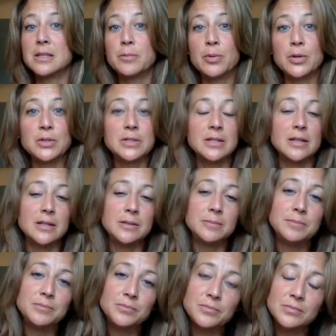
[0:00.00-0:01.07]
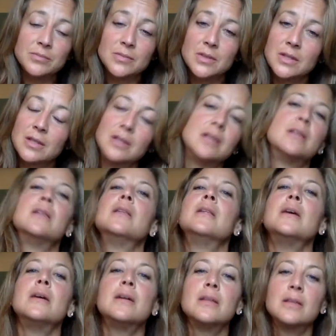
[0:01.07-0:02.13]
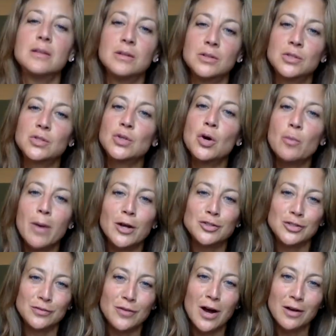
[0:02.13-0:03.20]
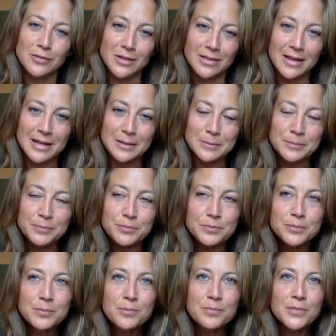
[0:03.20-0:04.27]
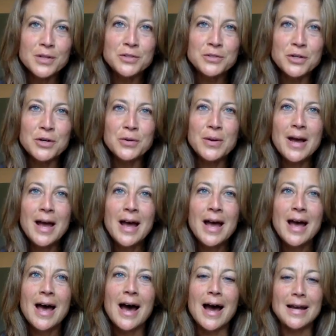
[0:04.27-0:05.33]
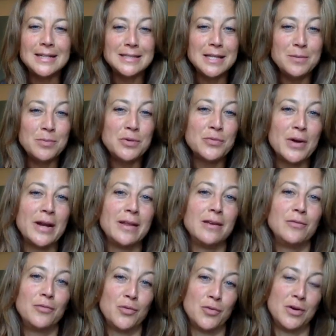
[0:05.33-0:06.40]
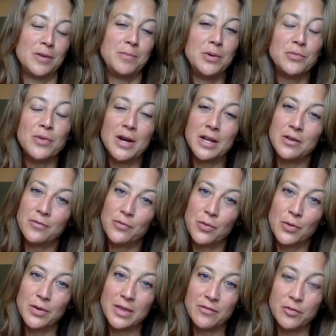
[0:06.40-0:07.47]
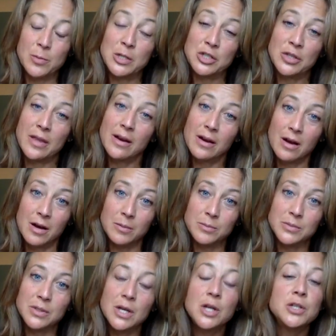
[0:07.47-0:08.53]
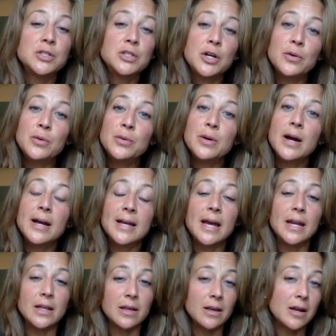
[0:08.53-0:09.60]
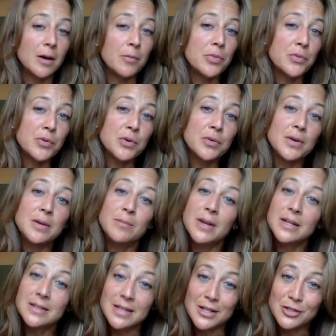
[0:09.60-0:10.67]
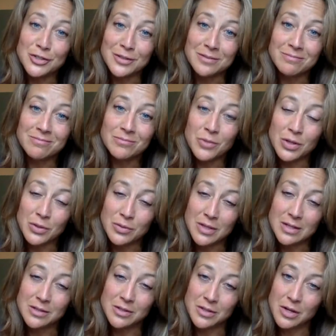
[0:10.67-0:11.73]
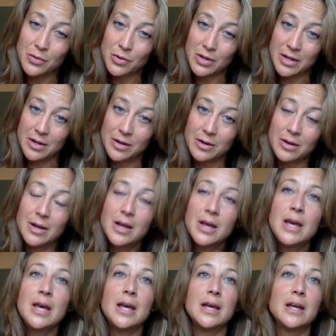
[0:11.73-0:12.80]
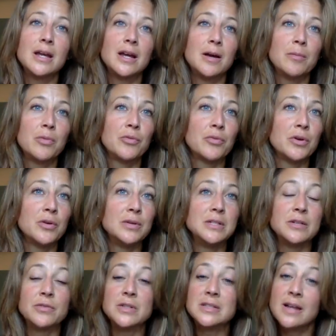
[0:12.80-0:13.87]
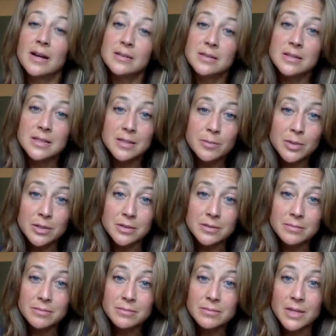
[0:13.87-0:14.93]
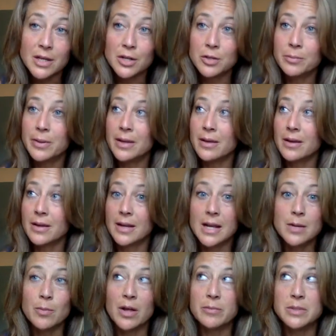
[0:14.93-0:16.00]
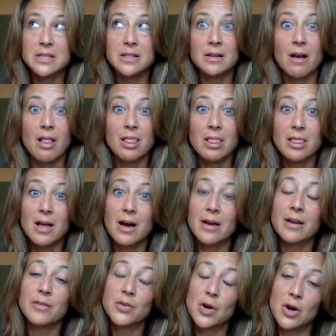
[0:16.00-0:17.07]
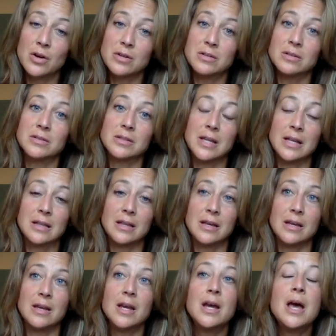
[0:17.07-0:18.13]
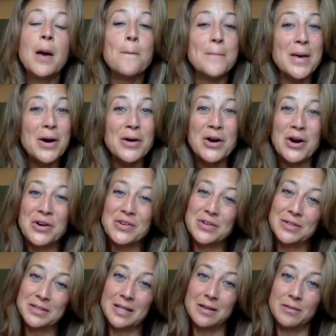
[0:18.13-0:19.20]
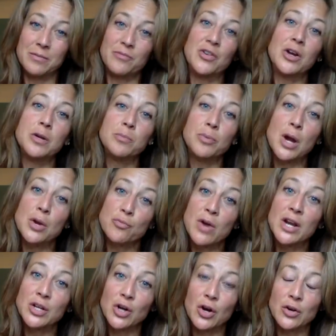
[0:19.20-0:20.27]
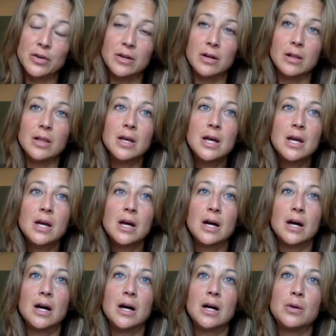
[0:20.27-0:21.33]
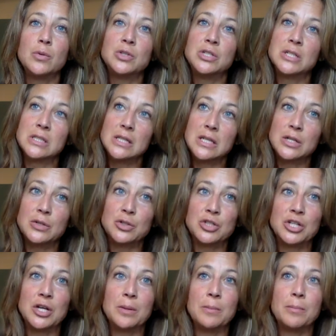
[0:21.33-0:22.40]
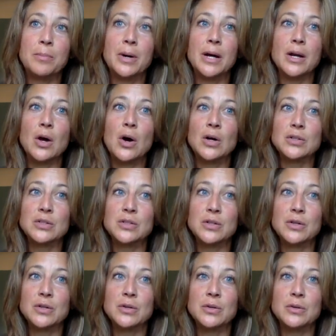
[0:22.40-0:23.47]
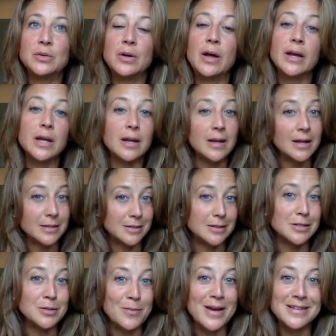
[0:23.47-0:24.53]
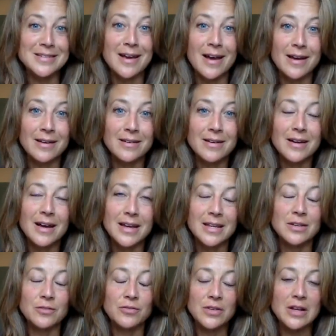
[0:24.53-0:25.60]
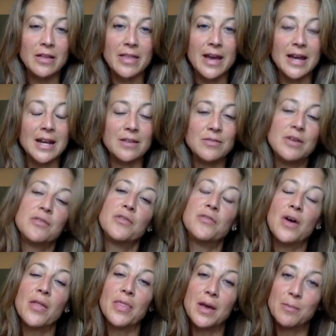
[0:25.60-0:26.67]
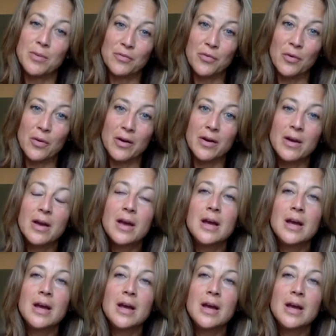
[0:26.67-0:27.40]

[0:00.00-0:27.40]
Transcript: the person. There's so much involved in that. So I say be ready for it. Be ready for the information that comes. So again, it can come through in meditation, what you need to know or hear. It can come through in different signs and symbols. It could be an animal. I've been seeing a lot of cardinals lately, male cardinals, that very bright red cardinal, which is leadership, but also connected to my dad. I can feel that, and I've never felt that before.